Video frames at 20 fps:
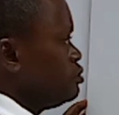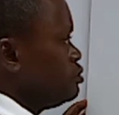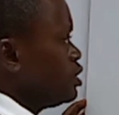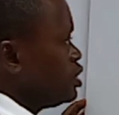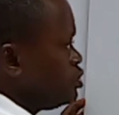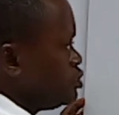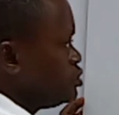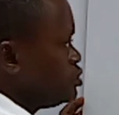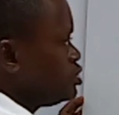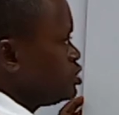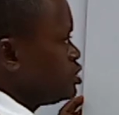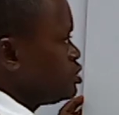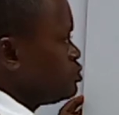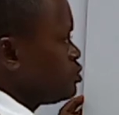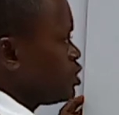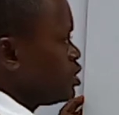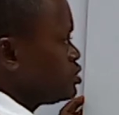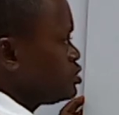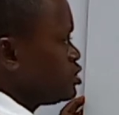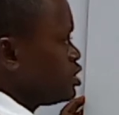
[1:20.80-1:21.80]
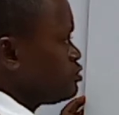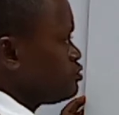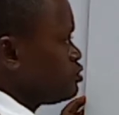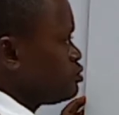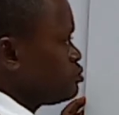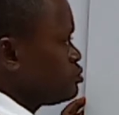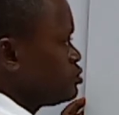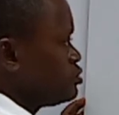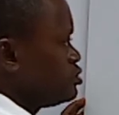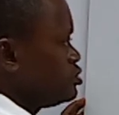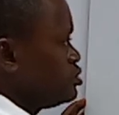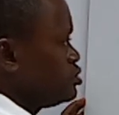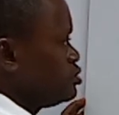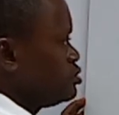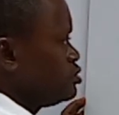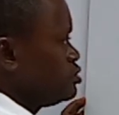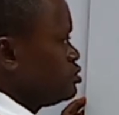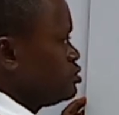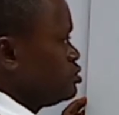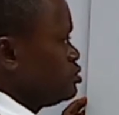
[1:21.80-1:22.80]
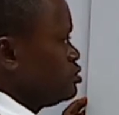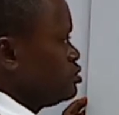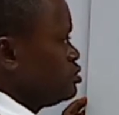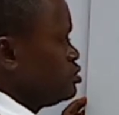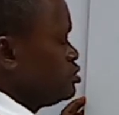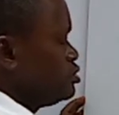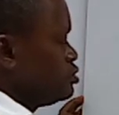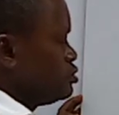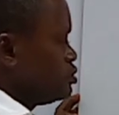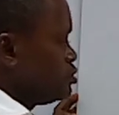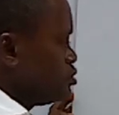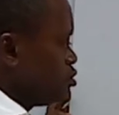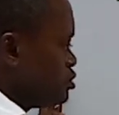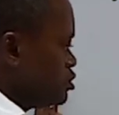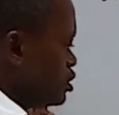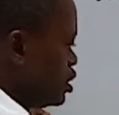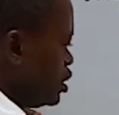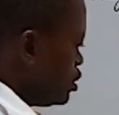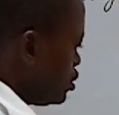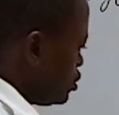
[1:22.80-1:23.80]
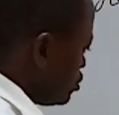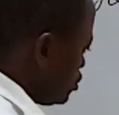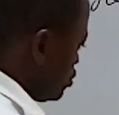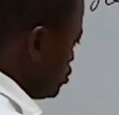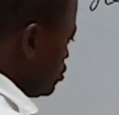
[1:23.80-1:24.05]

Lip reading: where do you think we can start from? Then